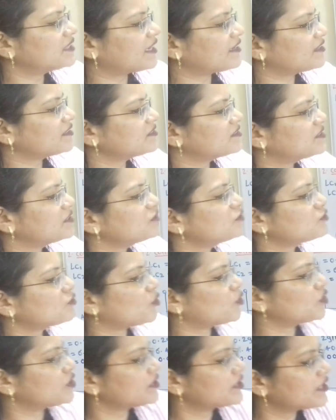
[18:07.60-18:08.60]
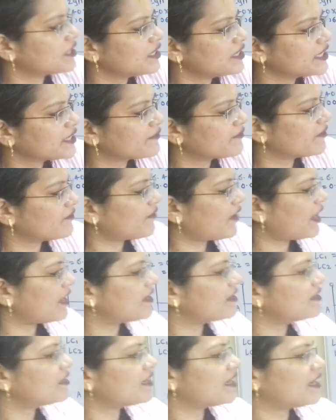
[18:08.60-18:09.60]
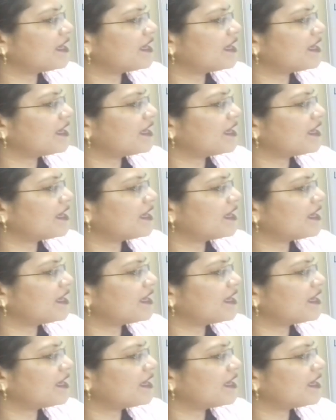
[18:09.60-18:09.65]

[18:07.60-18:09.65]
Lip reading: that is this total equivalent